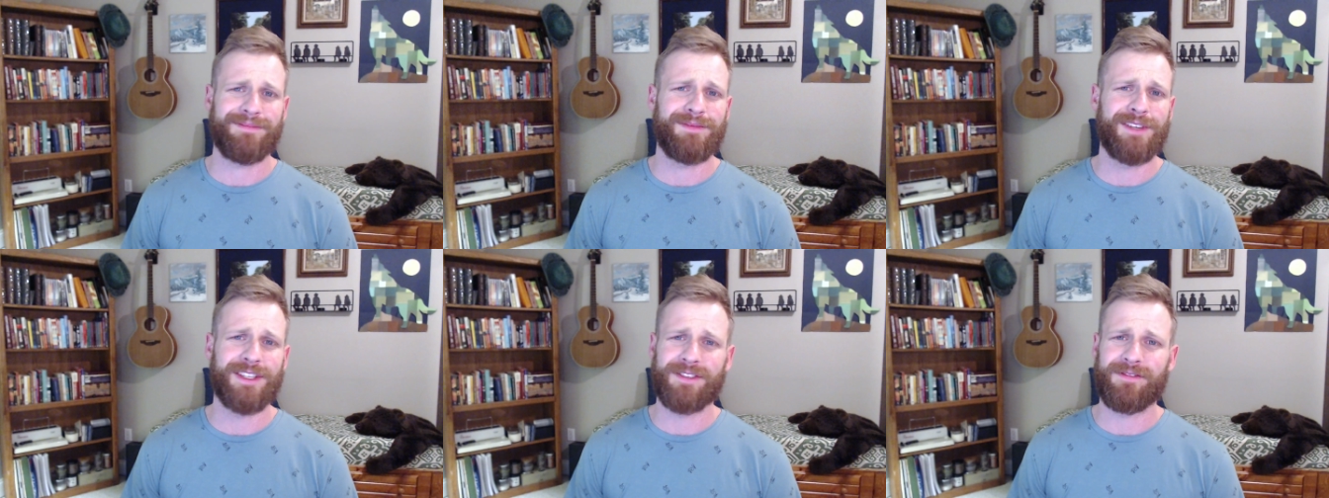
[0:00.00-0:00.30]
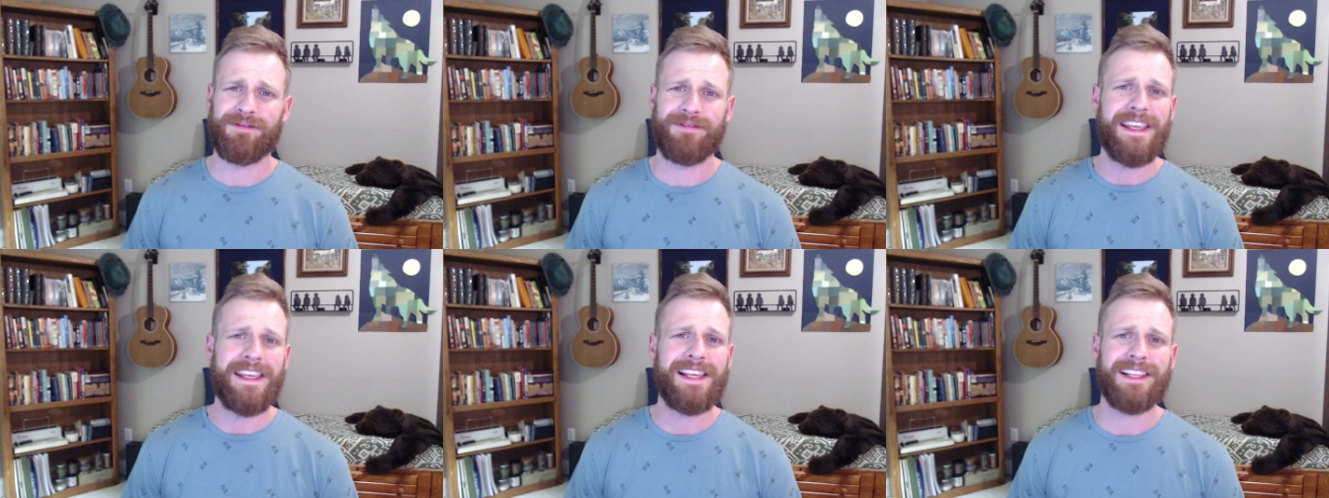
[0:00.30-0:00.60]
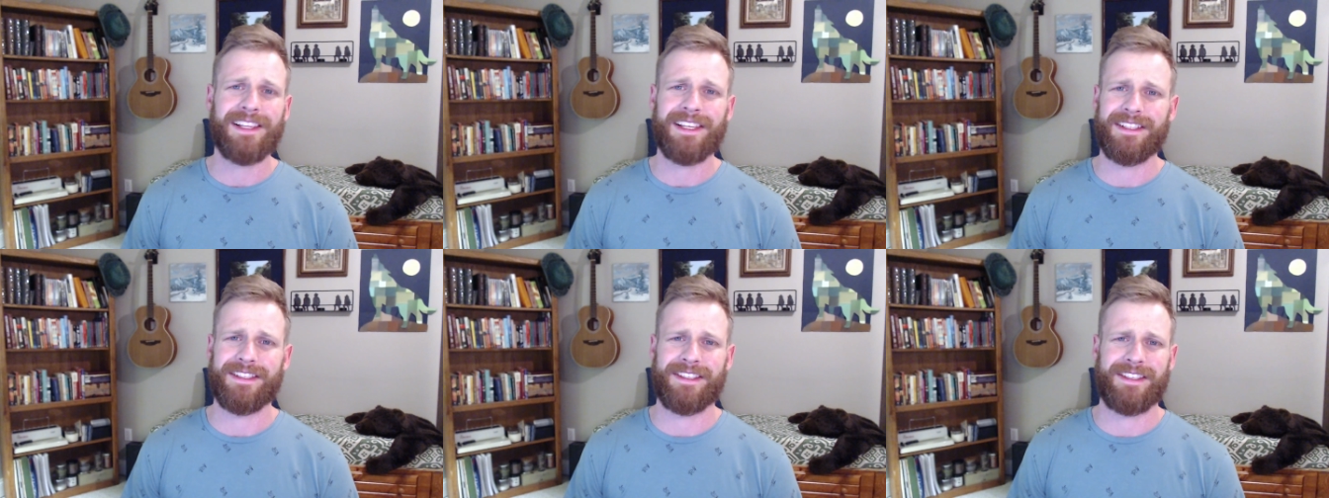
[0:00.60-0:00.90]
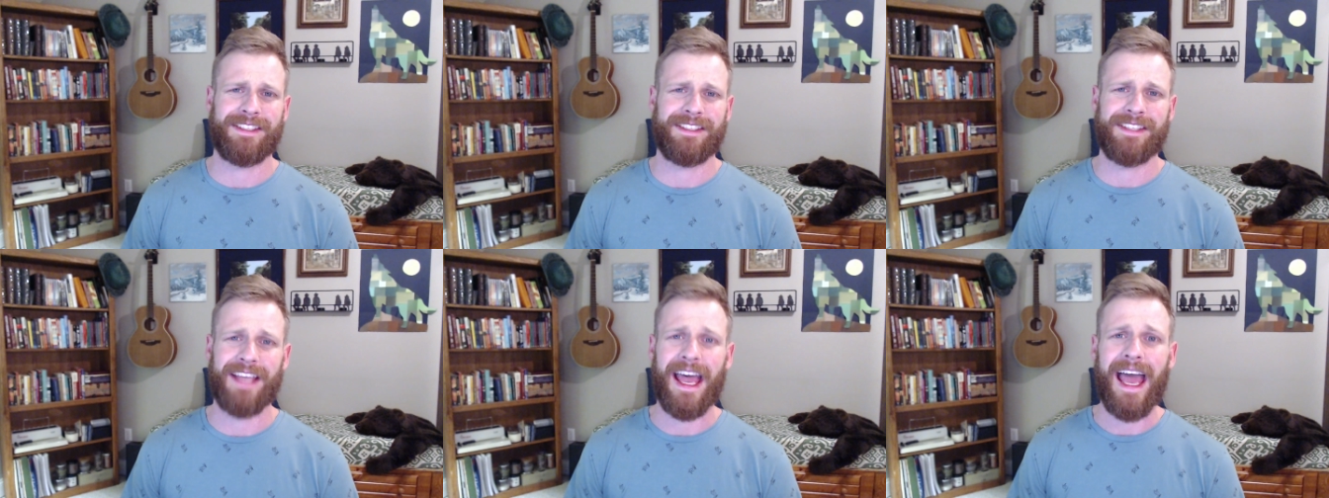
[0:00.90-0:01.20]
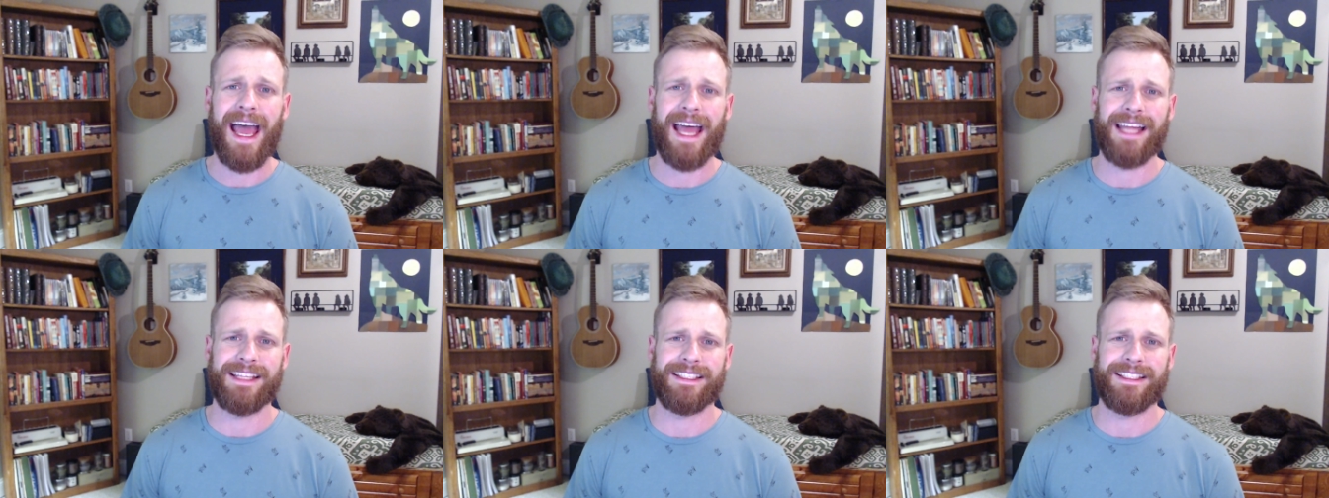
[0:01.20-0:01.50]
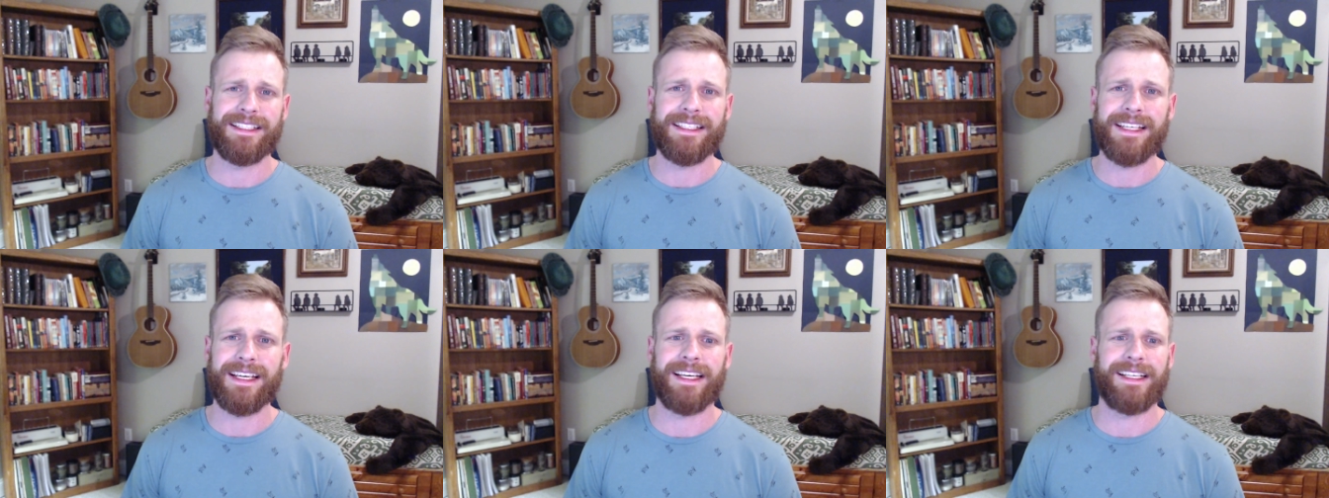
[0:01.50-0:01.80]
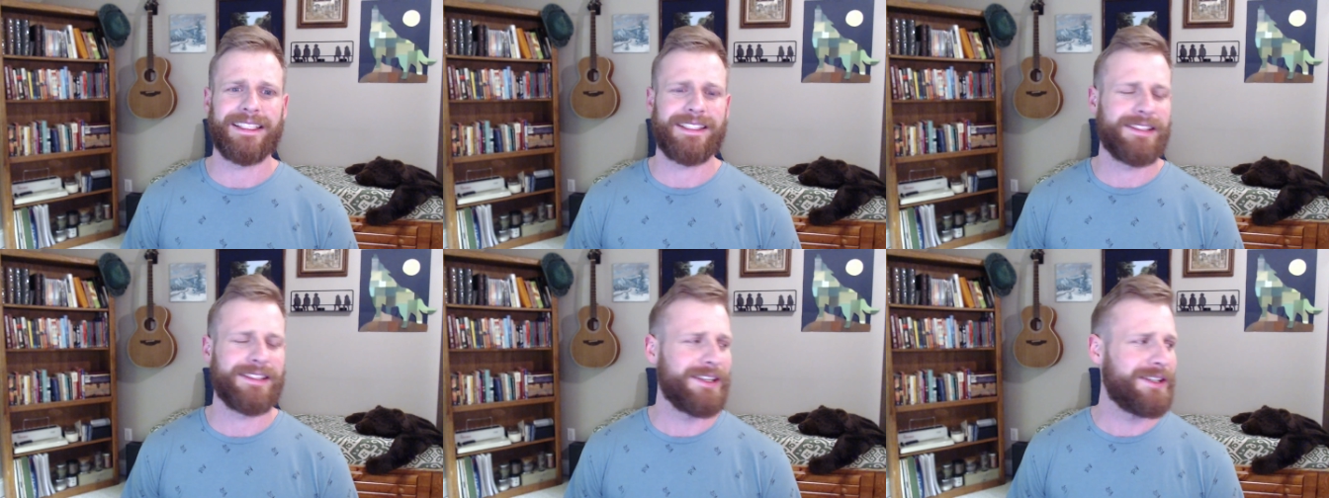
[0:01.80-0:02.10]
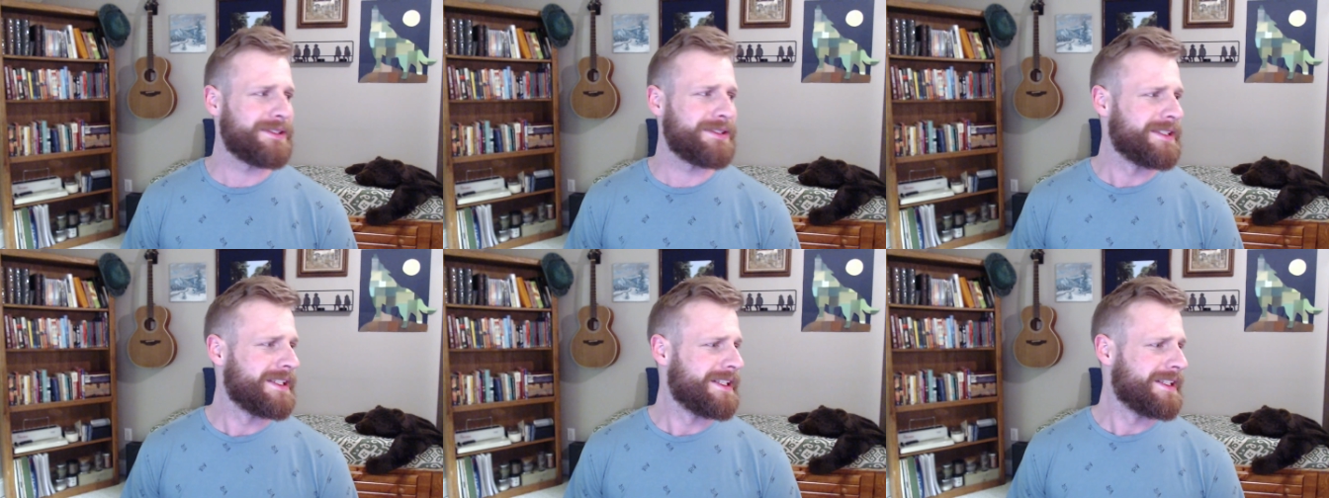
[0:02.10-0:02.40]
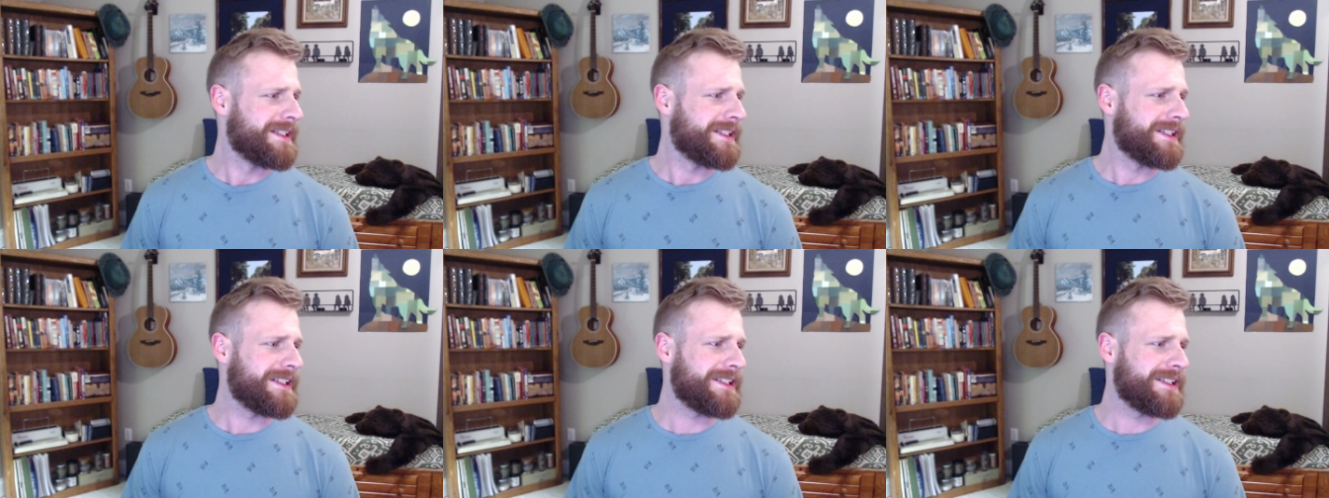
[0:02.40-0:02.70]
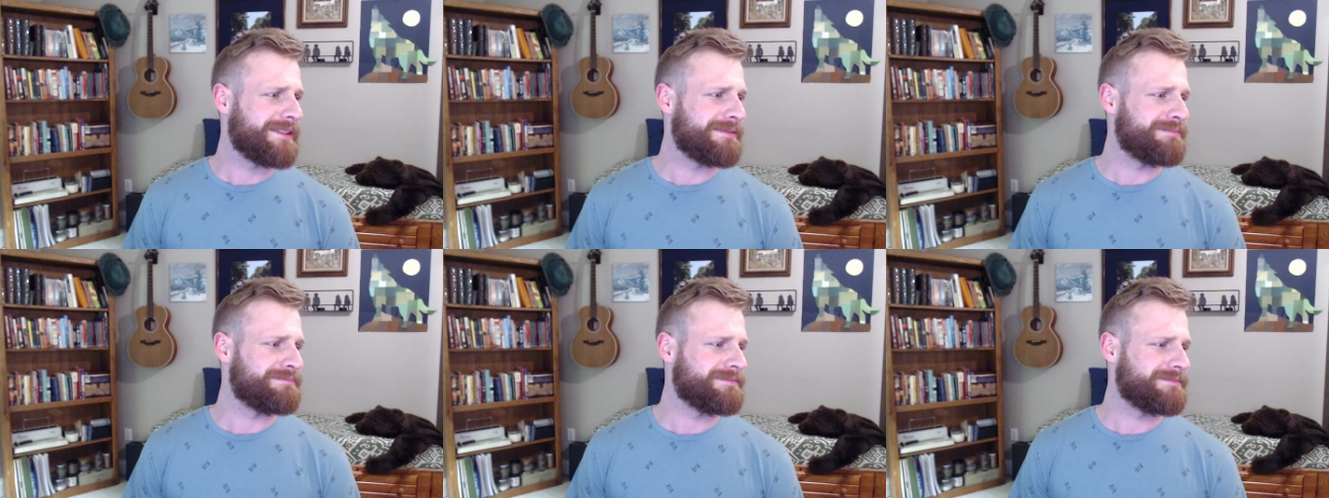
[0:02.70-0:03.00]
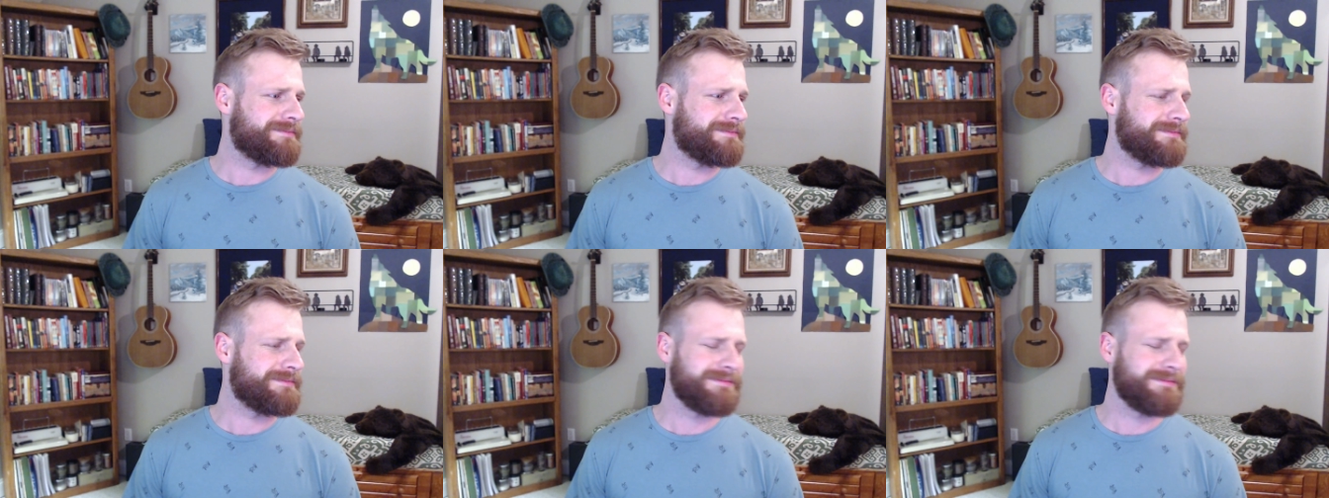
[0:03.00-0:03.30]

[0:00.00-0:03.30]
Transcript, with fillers: I'm just feeling sad today. So um,